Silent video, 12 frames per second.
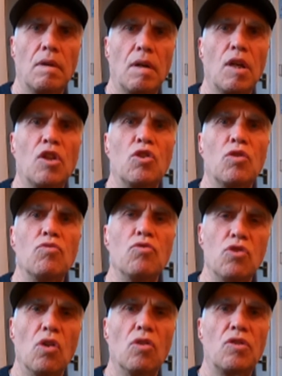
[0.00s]
I urge you
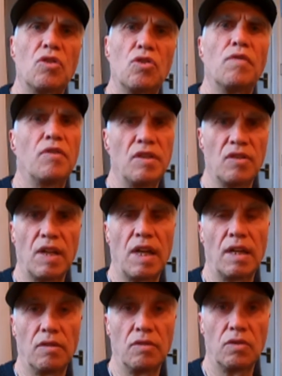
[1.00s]
not to suffer in
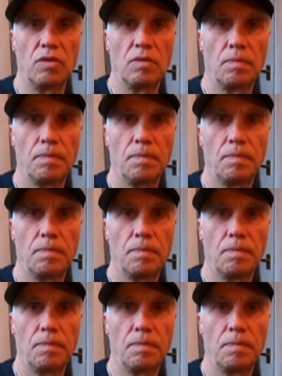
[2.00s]
silence.